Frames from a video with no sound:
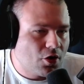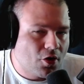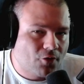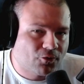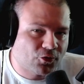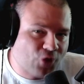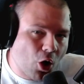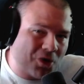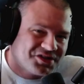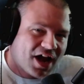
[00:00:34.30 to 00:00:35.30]
For
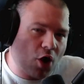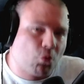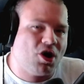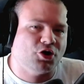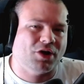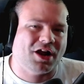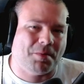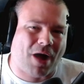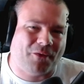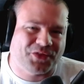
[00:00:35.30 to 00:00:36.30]
those that are wondering
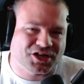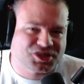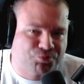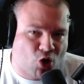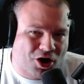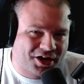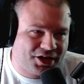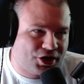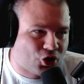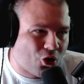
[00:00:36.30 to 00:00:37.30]
about the Sprunk and
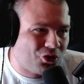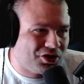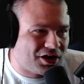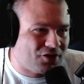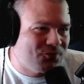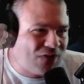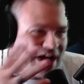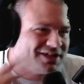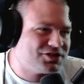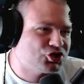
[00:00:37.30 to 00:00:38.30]
Ecola
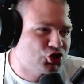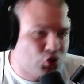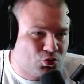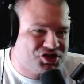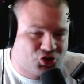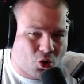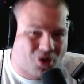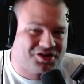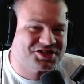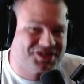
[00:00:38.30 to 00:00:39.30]
event, choose
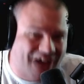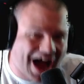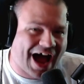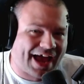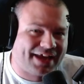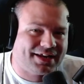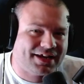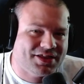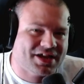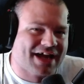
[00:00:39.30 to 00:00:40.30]
your side.
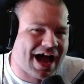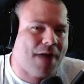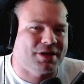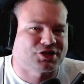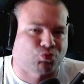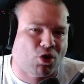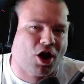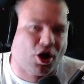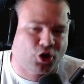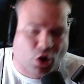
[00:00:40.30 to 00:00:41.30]
In the comments, what
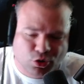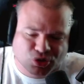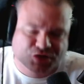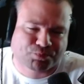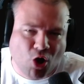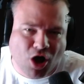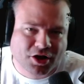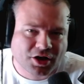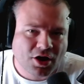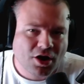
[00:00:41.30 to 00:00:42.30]
are you? Are you
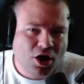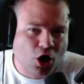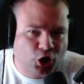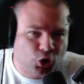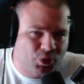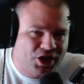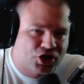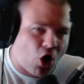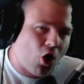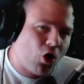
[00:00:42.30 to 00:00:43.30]
Sprunk? Are you
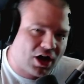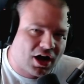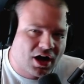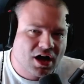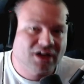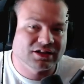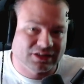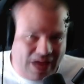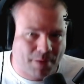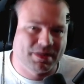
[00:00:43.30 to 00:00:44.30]
Ecola?
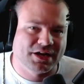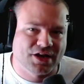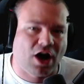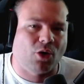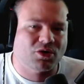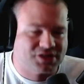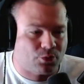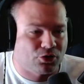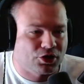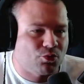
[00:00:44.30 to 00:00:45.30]
Let me know, because I
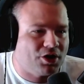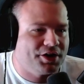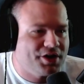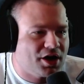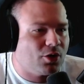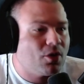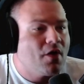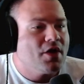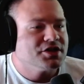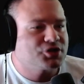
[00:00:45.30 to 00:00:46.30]
really want to know.
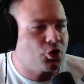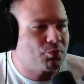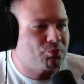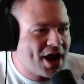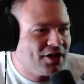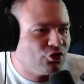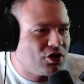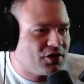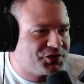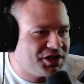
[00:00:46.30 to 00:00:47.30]
So brand
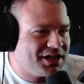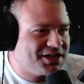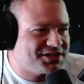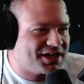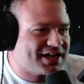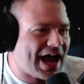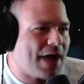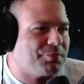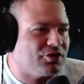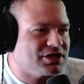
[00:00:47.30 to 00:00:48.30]
loyalty is a
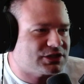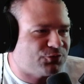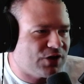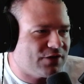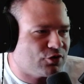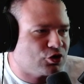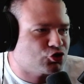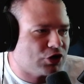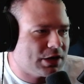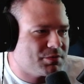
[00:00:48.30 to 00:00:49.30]
capitalist fever
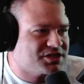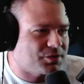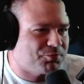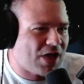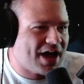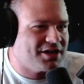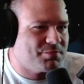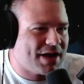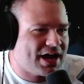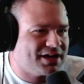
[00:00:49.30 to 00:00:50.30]
dream, a supply and
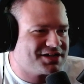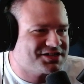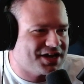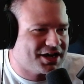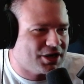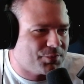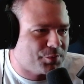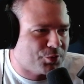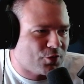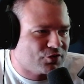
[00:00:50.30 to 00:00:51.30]
demand, syncing up the
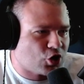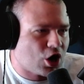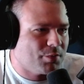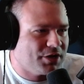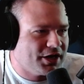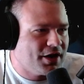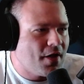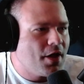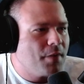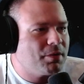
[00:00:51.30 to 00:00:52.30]
perfect harmony.
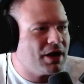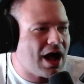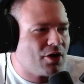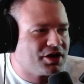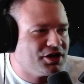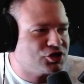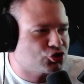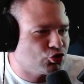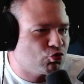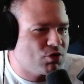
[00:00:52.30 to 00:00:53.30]
But how can a
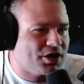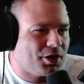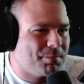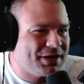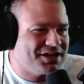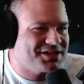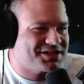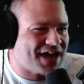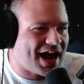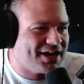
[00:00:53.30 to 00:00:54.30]
true winner be
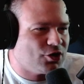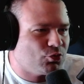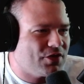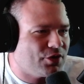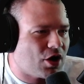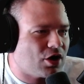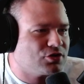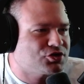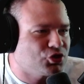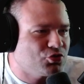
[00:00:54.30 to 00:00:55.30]
decided when there
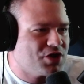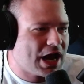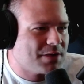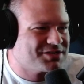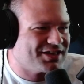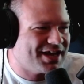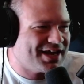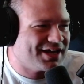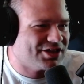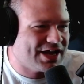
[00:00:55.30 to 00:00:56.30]
are two names
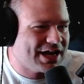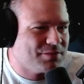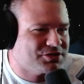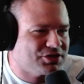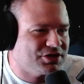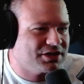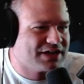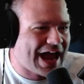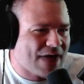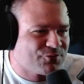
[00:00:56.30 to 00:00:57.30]
laying claim to the
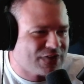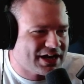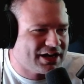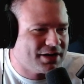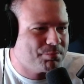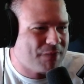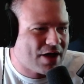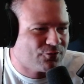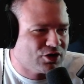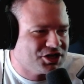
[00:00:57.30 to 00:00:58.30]
caffeinated
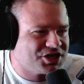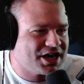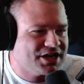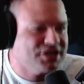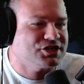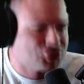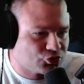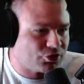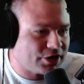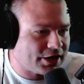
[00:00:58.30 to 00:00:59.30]
beverage
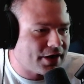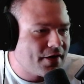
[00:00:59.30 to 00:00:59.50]
industry?